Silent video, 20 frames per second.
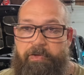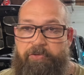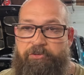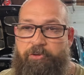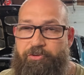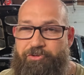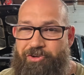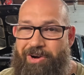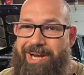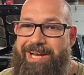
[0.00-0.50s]

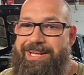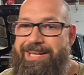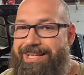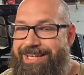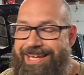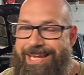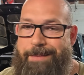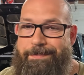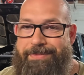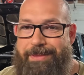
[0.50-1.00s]
So trying to
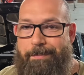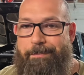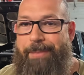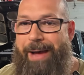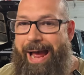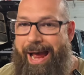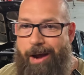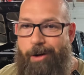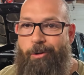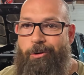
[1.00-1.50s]
keep the
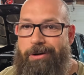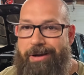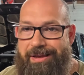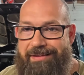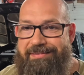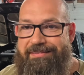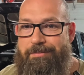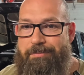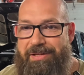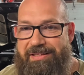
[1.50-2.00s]
power
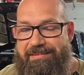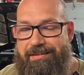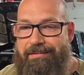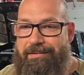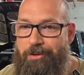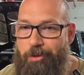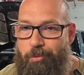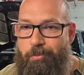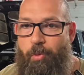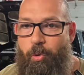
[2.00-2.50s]
estimates a
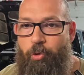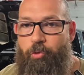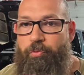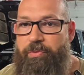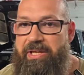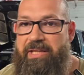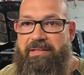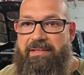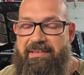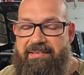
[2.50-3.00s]
little more
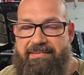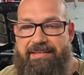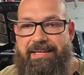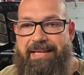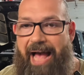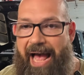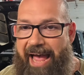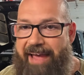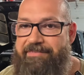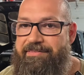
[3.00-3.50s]
realistic,
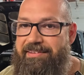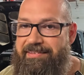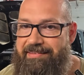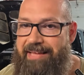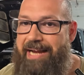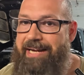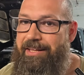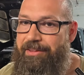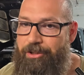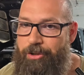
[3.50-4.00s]
I've
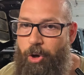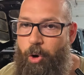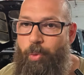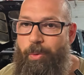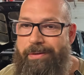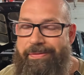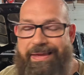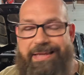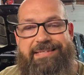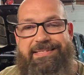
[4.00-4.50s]
decided to go
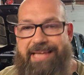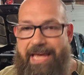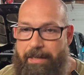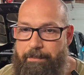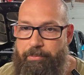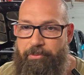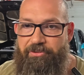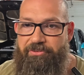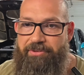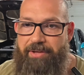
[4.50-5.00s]
with a
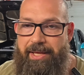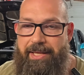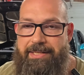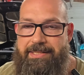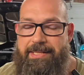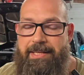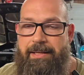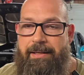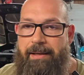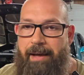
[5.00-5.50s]

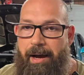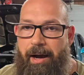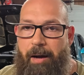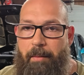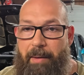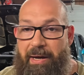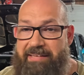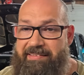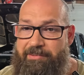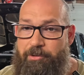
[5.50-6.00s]
10%.
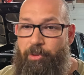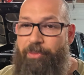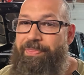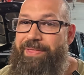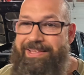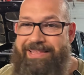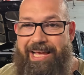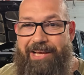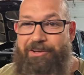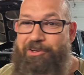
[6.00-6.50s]
I still
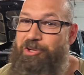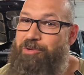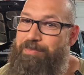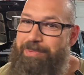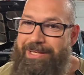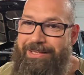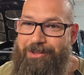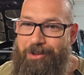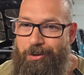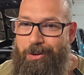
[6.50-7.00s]
think that could
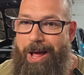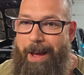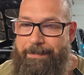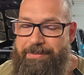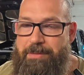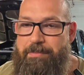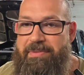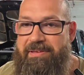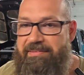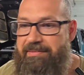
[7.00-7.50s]
be a little
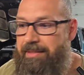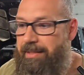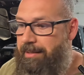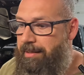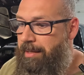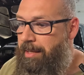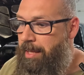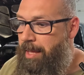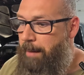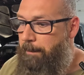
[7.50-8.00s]

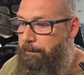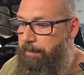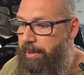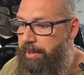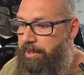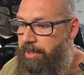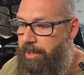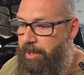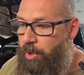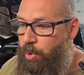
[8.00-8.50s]
optimistic,
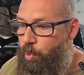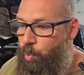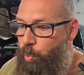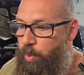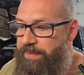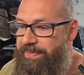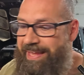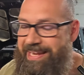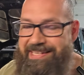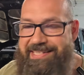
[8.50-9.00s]
but
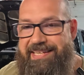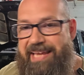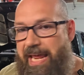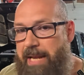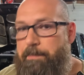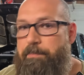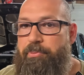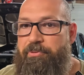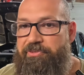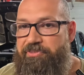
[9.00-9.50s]
with a
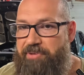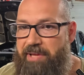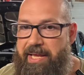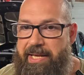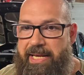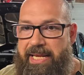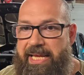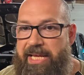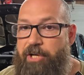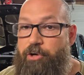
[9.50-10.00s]

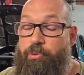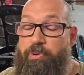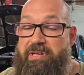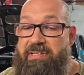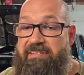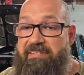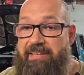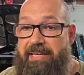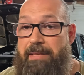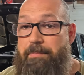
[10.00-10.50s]
10%
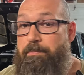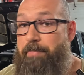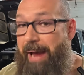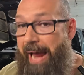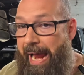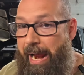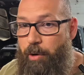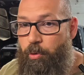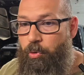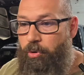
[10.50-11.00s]
increase in
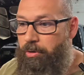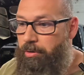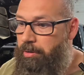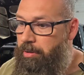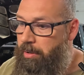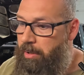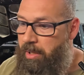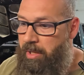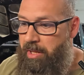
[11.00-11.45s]
power,